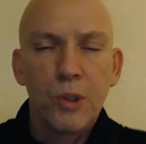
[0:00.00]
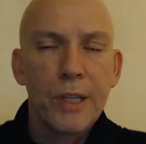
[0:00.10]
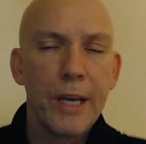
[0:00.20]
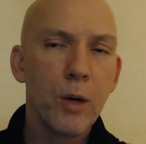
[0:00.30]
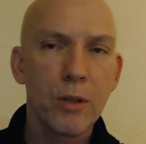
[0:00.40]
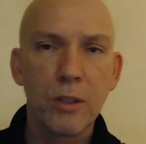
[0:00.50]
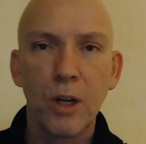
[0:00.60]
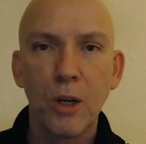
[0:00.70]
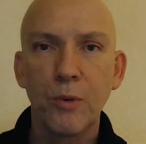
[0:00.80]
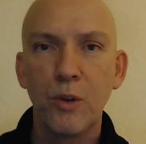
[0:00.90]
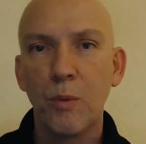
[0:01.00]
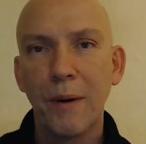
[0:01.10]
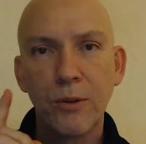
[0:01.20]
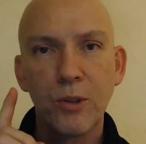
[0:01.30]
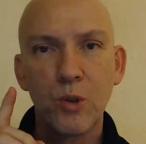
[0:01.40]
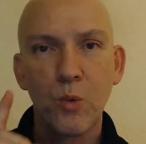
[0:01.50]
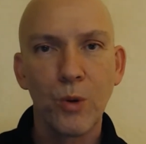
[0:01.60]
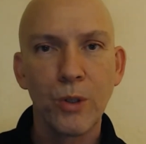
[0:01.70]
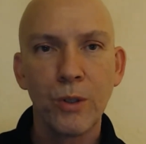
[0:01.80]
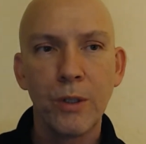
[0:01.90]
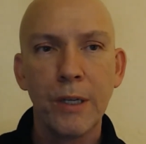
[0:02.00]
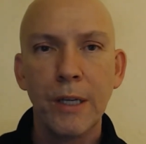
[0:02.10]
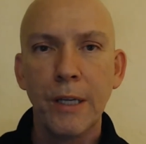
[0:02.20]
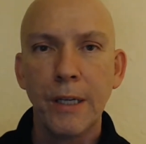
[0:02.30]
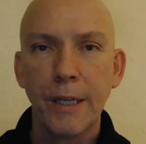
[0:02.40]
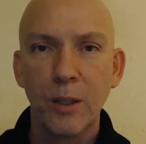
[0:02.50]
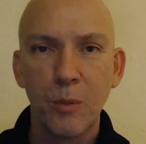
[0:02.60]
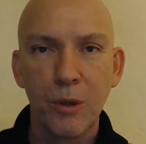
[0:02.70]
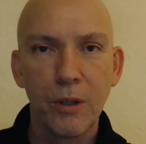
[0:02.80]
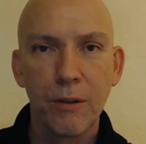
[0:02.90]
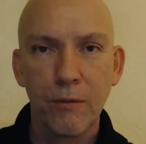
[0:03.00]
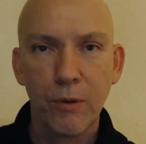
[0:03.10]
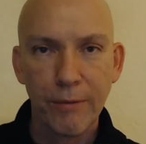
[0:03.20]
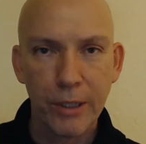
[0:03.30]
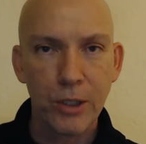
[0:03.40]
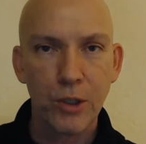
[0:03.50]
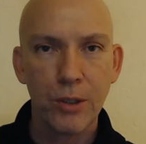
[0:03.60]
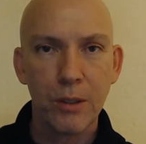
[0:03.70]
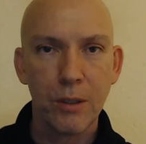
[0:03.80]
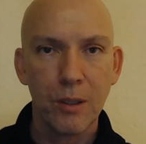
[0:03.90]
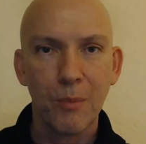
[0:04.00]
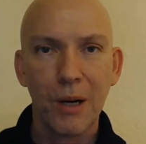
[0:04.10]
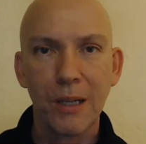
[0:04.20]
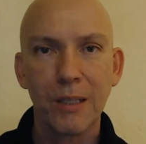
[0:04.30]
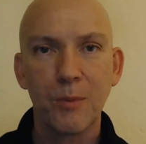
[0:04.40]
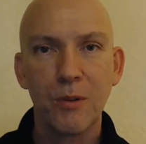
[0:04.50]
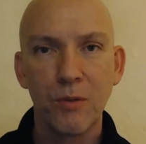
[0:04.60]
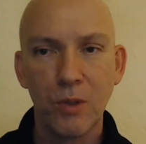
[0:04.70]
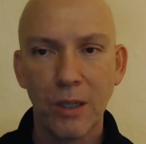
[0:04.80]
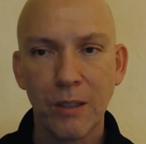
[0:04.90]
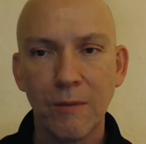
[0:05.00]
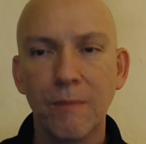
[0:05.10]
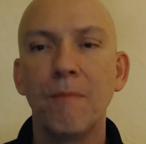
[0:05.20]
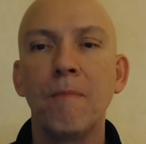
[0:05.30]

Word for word: Today I want to talk with you about this word in the book of Revelation, the Apocalypse of John,